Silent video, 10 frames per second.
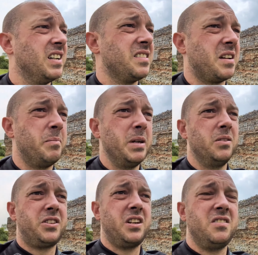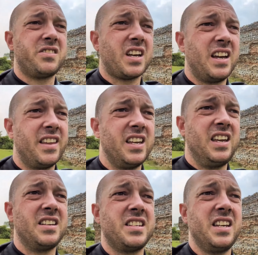Some people do say that
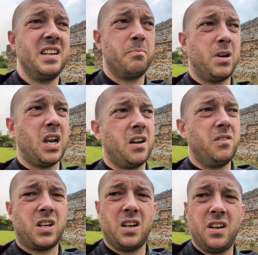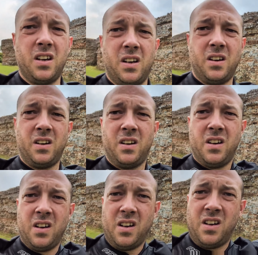you see a bloke
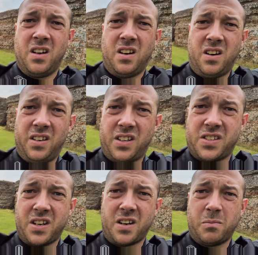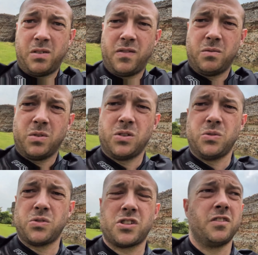on the top of the
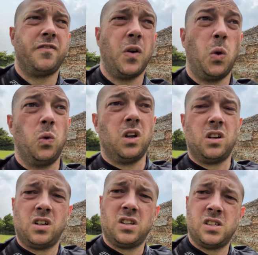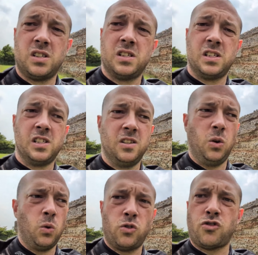walls, full,
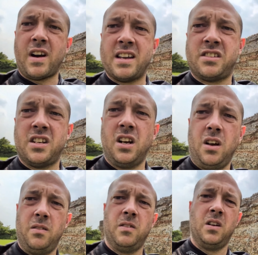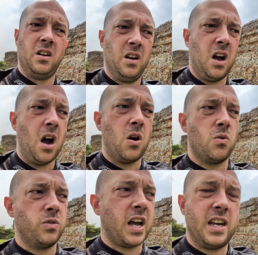all dressed in like
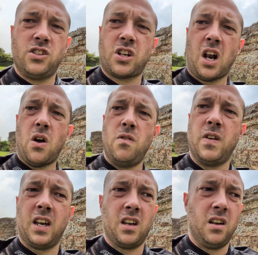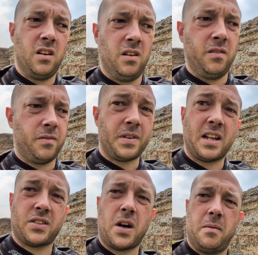old age clothing from
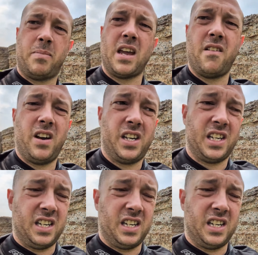that time period.